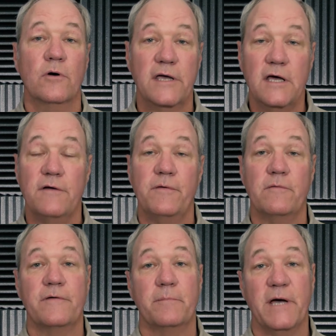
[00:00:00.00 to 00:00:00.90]
Well, again, if you
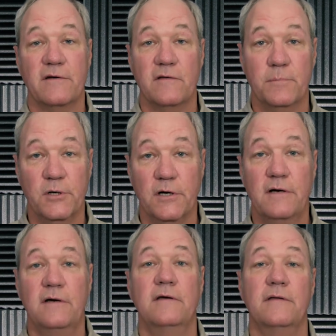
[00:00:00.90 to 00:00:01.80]
refer back to the
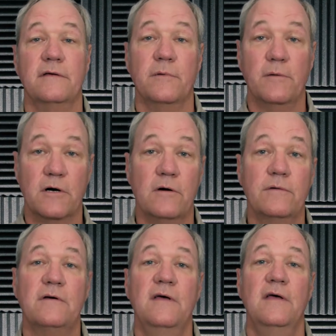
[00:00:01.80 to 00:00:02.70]
book that we
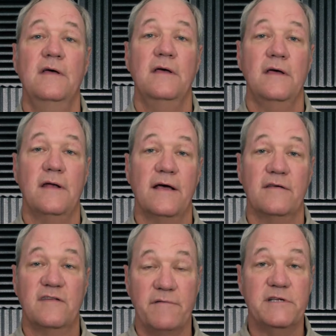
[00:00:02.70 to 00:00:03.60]
wrote, it
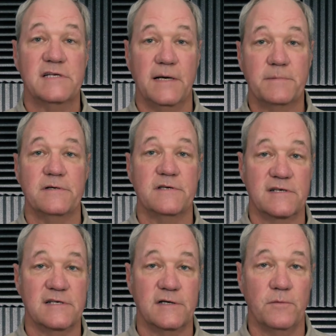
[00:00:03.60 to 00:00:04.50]
has 7 steps to
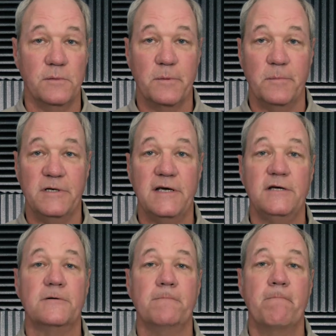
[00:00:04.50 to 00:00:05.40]
successful
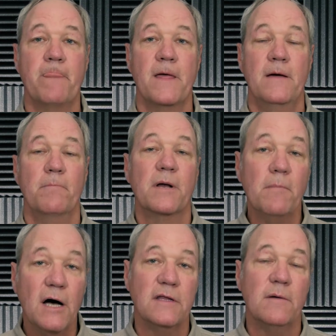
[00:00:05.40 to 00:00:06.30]
implementation. But
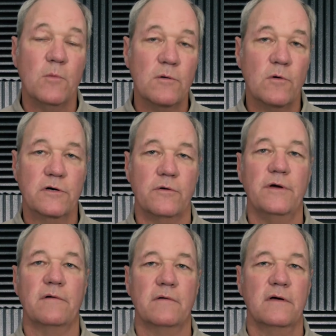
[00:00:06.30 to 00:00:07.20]
among them, what we're
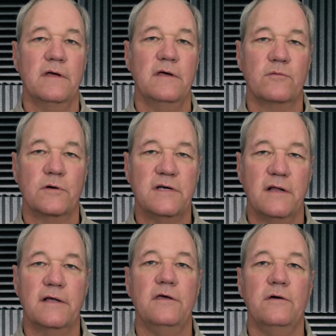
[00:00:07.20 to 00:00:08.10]
doing is we're
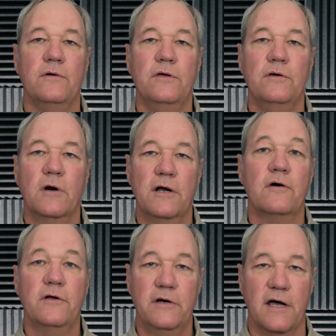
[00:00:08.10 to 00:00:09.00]
telling you, you want to
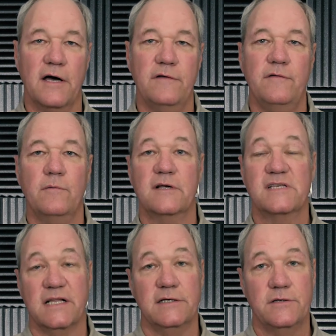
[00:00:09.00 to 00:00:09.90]
go to your guys, you want
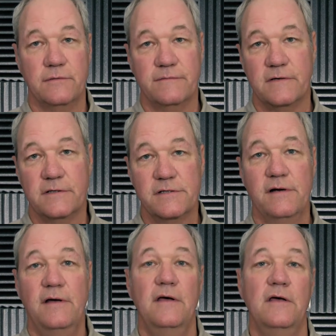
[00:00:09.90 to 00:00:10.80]
to sell it to them
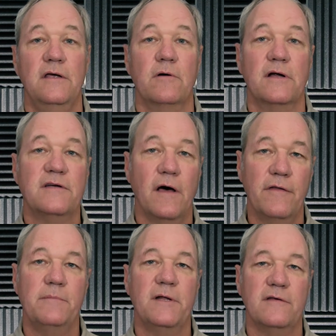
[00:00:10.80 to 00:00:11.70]
first. You want to
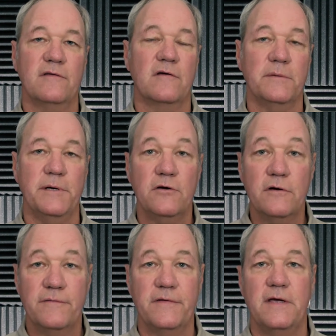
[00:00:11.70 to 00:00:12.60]
tell them that this is going to be
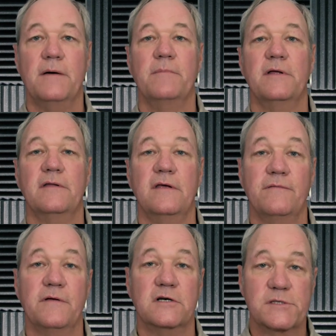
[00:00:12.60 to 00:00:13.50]
good for them, that
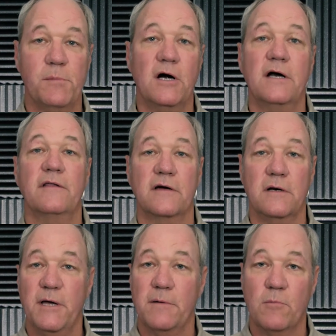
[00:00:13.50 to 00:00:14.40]
if they're smart, they're
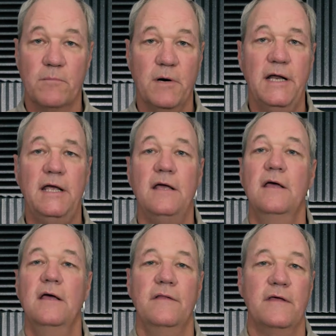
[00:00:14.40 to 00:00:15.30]
going to make more money,